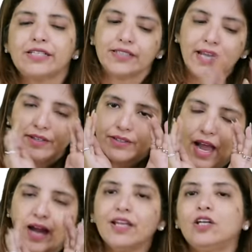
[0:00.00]
The
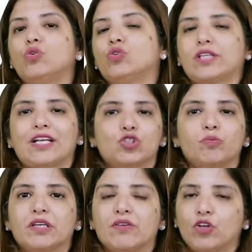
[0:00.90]
entire dose has to
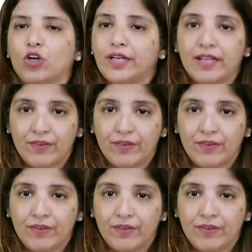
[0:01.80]
be given on day